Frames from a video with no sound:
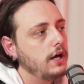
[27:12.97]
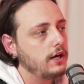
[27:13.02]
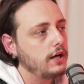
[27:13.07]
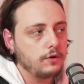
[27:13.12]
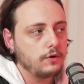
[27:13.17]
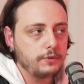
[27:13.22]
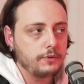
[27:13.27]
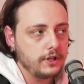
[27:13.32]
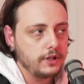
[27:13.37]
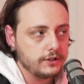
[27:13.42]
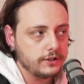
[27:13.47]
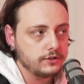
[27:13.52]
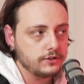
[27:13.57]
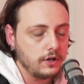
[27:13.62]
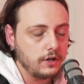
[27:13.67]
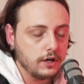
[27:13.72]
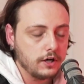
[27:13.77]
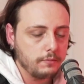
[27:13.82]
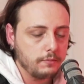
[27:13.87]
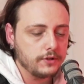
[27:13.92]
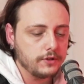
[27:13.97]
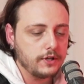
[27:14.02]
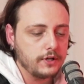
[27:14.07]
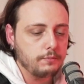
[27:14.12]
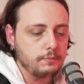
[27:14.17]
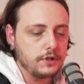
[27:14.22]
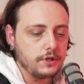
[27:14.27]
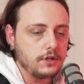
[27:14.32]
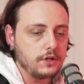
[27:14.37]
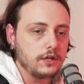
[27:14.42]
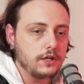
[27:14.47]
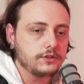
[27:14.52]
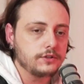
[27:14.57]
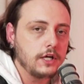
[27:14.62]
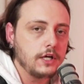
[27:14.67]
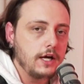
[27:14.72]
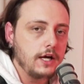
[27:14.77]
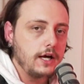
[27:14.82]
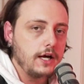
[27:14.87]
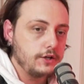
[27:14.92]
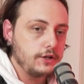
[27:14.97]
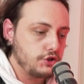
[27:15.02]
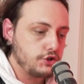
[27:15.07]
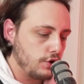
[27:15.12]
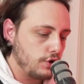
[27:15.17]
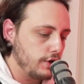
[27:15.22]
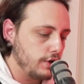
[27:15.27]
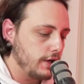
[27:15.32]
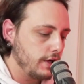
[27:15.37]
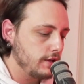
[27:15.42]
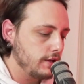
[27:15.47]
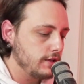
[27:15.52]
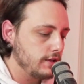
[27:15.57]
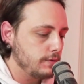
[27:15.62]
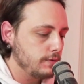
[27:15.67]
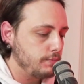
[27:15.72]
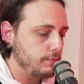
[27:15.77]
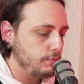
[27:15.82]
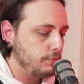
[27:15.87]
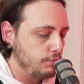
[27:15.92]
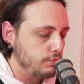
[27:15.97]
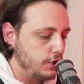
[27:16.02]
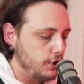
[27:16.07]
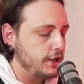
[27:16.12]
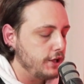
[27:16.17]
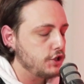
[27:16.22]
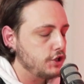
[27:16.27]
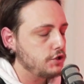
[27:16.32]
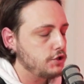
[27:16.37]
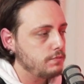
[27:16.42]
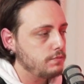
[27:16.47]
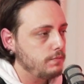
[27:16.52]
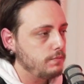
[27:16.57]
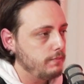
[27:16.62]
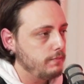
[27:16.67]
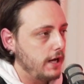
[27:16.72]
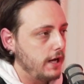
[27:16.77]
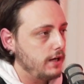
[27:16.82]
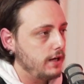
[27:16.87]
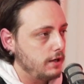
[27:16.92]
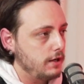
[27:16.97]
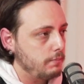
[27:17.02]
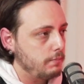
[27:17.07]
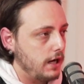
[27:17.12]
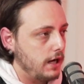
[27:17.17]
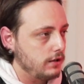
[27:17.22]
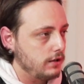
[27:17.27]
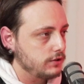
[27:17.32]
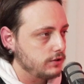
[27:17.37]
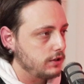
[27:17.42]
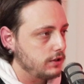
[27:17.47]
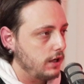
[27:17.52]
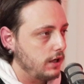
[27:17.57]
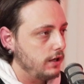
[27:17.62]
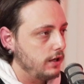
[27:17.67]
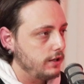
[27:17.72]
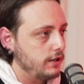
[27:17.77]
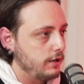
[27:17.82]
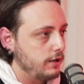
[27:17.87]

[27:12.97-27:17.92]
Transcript: And nobody likes to talk about that because during the British mandate of Palestine,